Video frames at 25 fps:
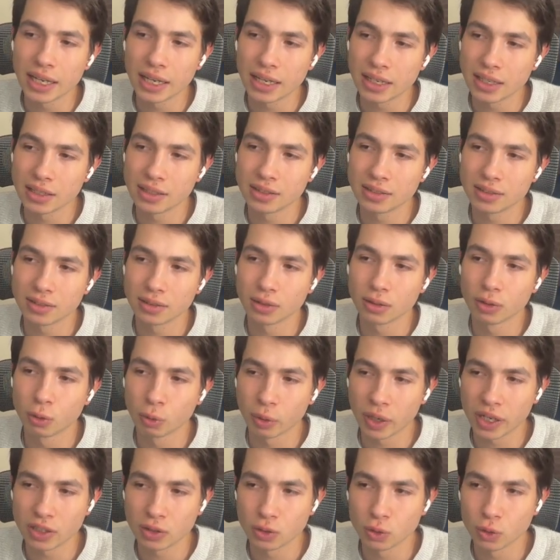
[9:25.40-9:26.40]
it's
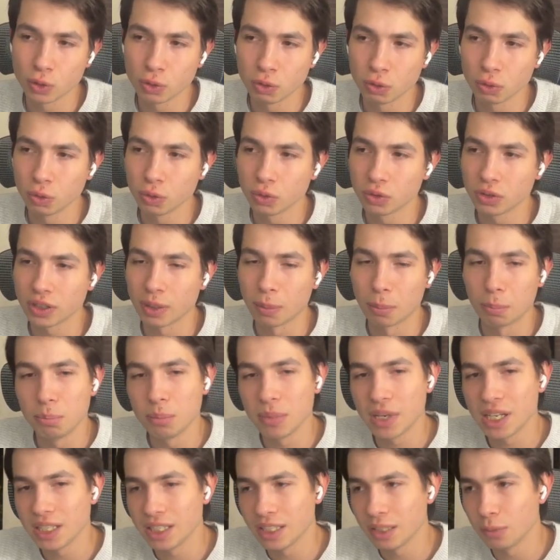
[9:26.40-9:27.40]
great to use
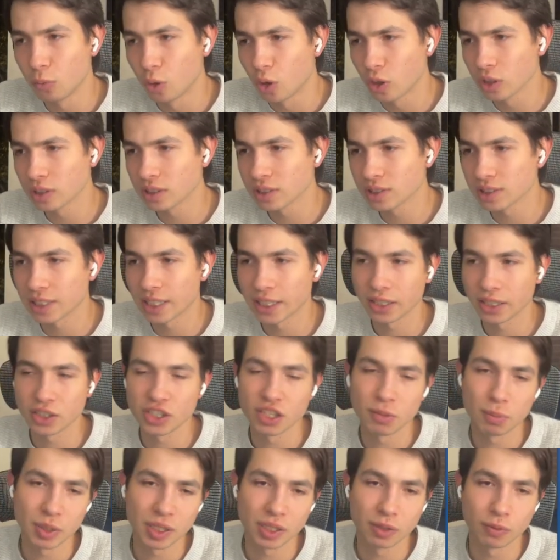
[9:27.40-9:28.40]
mini models like
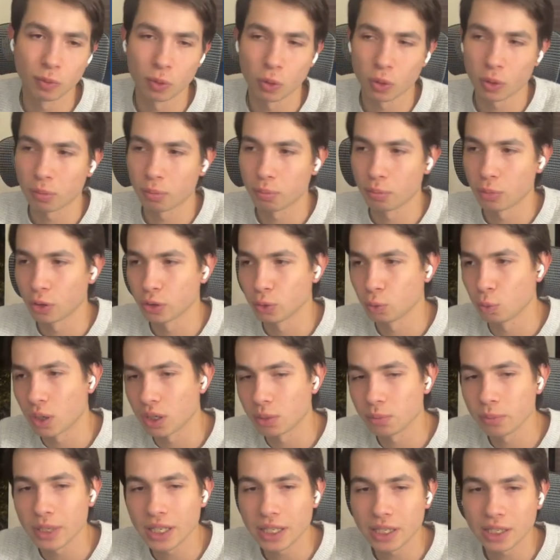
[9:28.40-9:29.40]

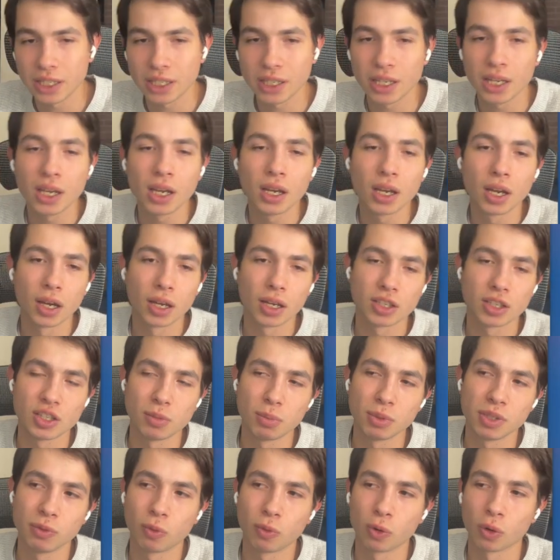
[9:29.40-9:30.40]
GPT-4.1 mini,
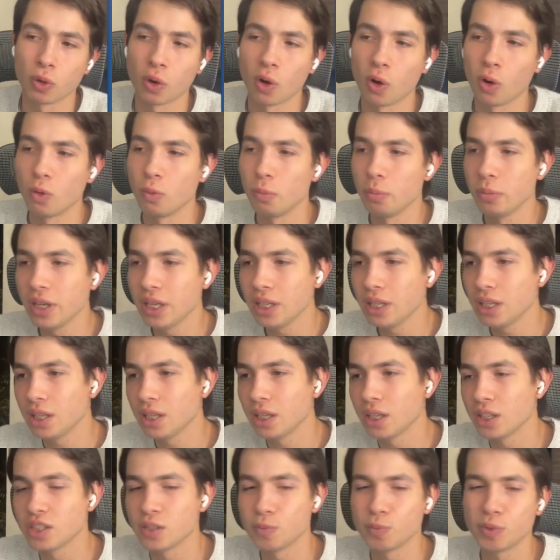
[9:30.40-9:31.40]
GPT-4o
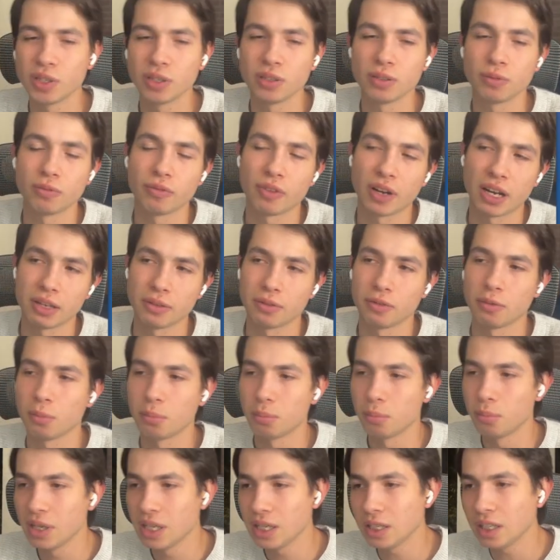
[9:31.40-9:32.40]
mini, GPT-5
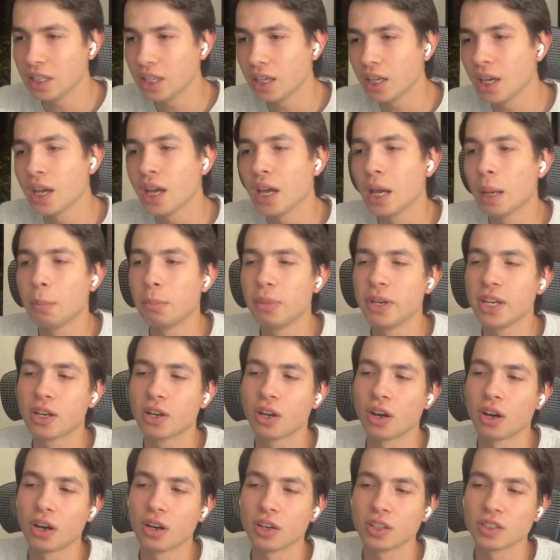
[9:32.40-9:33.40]
mini,
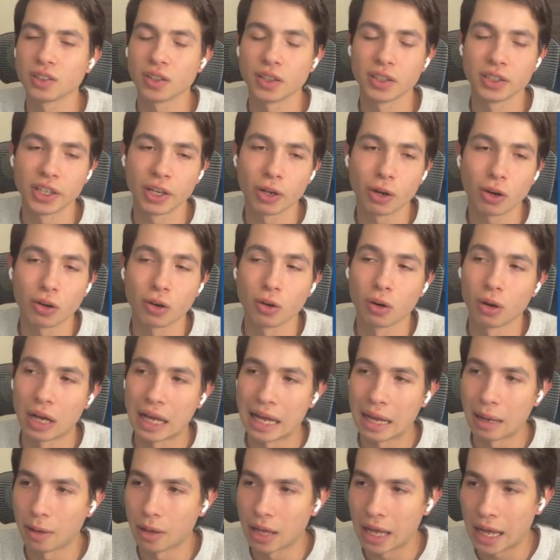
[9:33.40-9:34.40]
because they are
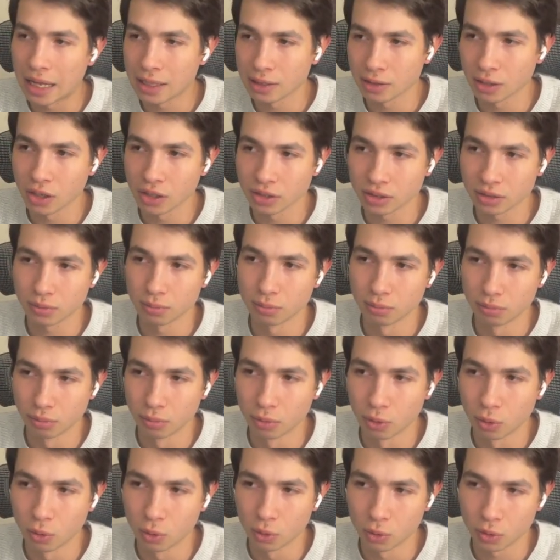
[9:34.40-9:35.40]
a lot
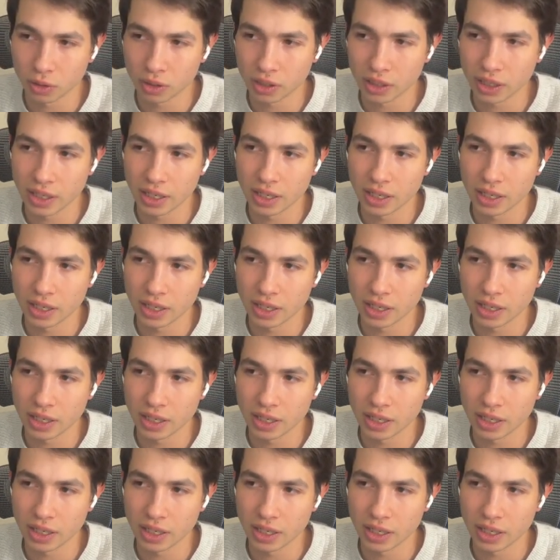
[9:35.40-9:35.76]
more